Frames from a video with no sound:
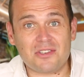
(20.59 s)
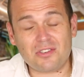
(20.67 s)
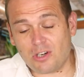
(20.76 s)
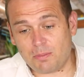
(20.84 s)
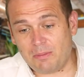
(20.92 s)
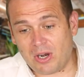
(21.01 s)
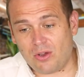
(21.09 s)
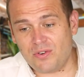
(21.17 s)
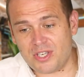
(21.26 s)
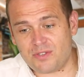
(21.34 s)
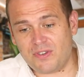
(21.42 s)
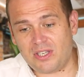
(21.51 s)
It's not going to be my
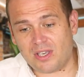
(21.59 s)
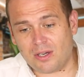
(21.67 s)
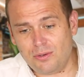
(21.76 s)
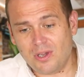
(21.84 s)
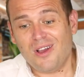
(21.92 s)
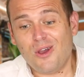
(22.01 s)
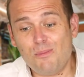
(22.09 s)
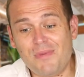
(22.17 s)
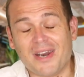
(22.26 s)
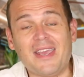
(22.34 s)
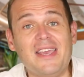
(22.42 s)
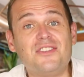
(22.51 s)
longest video,
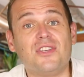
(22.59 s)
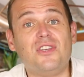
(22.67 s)
but it is